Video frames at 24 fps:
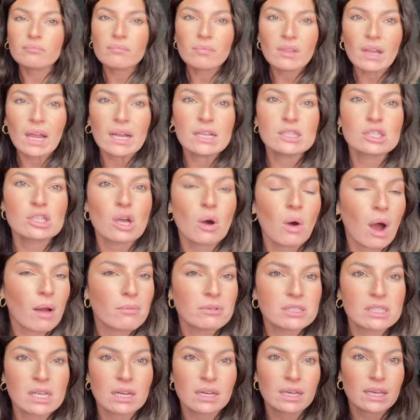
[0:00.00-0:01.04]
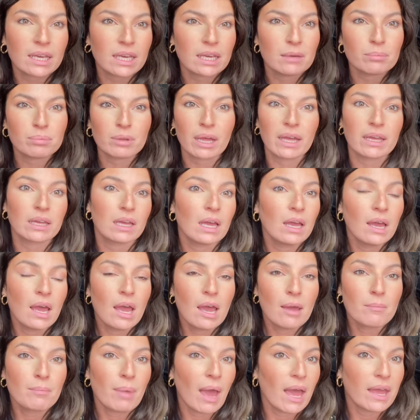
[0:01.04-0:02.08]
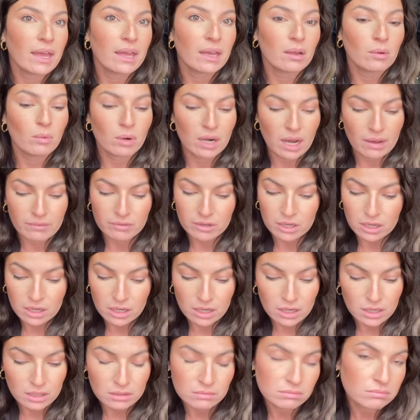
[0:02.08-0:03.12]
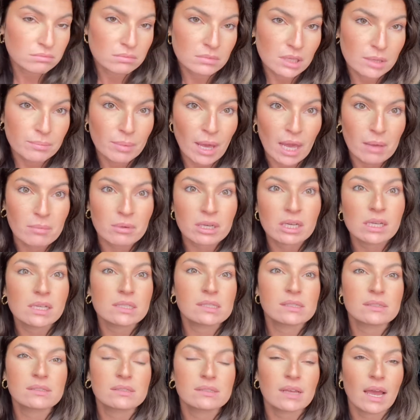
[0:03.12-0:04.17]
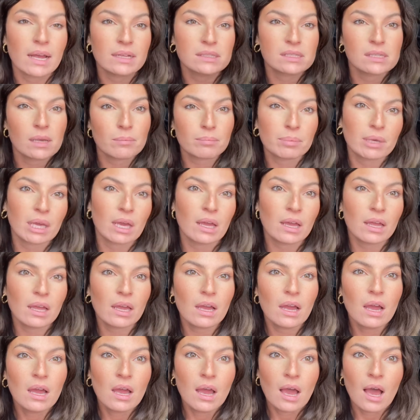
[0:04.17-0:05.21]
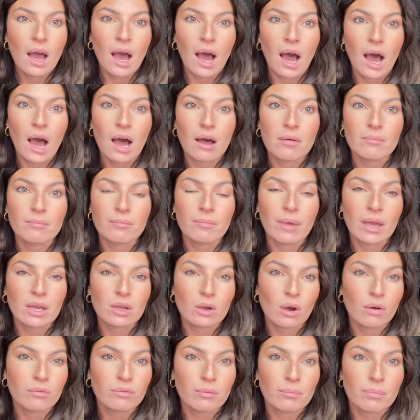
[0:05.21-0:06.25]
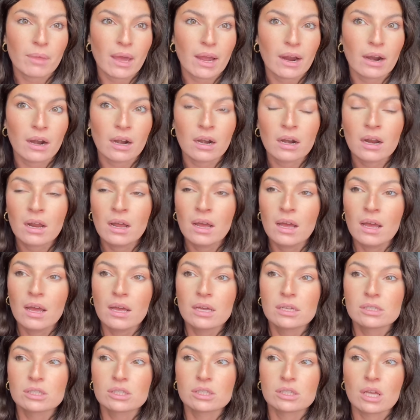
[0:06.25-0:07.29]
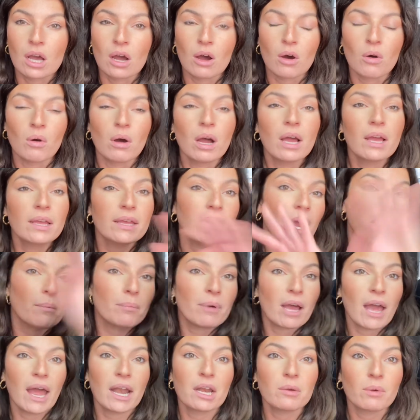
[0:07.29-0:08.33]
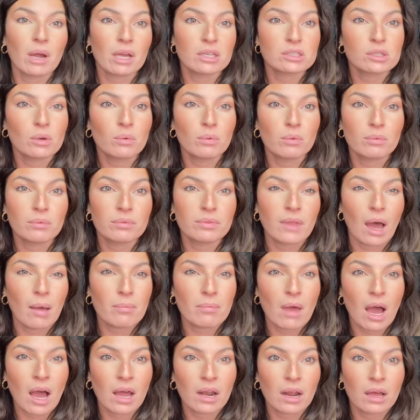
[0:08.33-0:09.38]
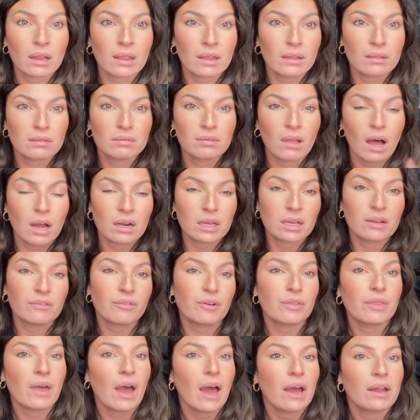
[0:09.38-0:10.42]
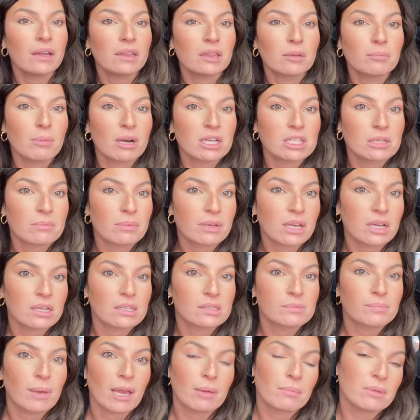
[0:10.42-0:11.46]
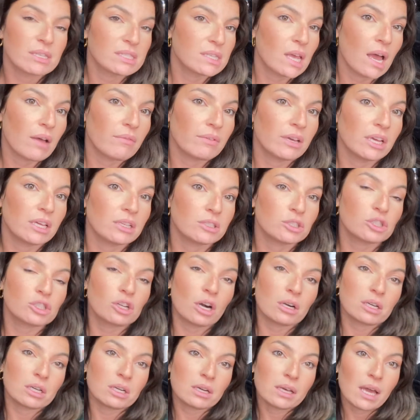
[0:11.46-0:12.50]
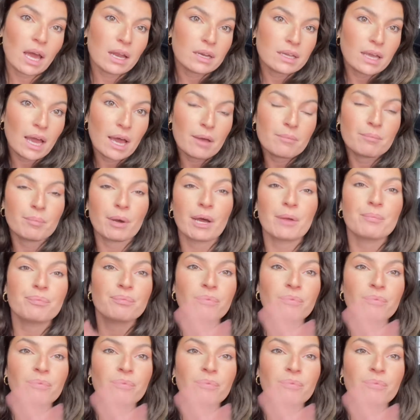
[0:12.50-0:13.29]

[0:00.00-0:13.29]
And so I'm just gonna keep like paying whatever the payment ends up being, and go from there. So yeah, but anyway, so I'm not allotting for that in the budget because payments haven't started again yet, but